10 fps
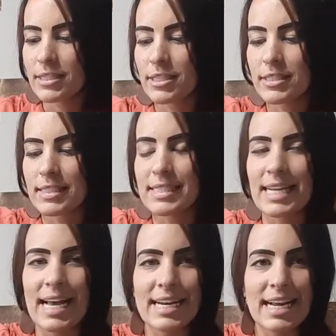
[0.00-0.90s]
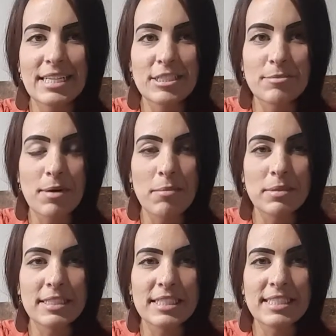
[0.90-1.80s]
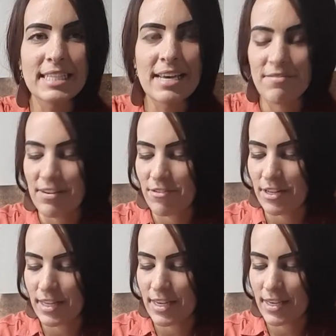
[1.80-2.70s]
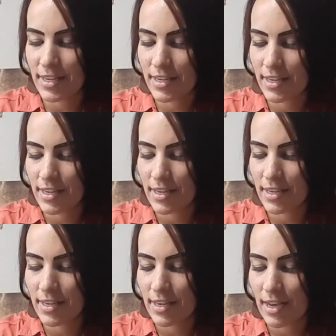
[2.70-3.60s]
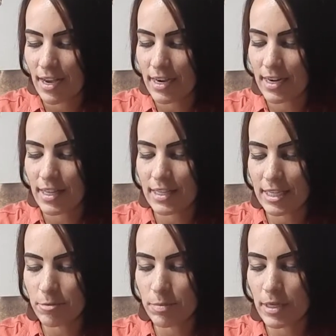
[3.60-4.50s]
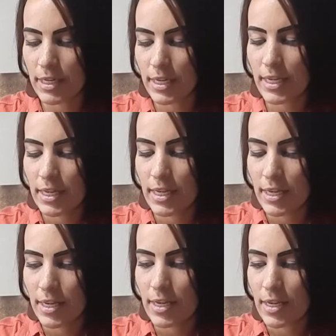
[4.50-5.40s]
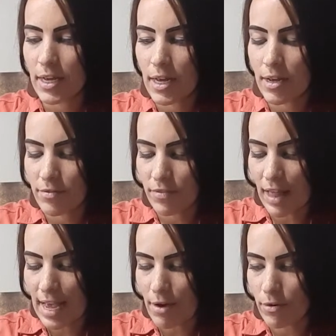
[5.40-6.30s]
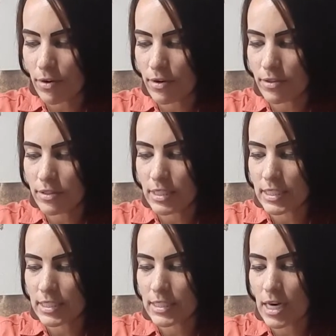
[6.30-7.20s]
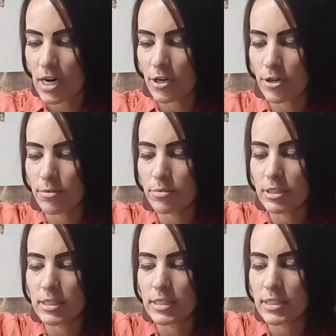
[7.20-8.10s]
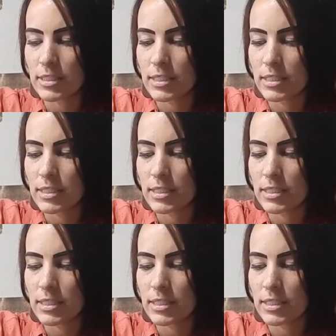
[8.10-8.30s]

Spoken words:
just decided I should probably just save everything. I can at least put flowers and herbs and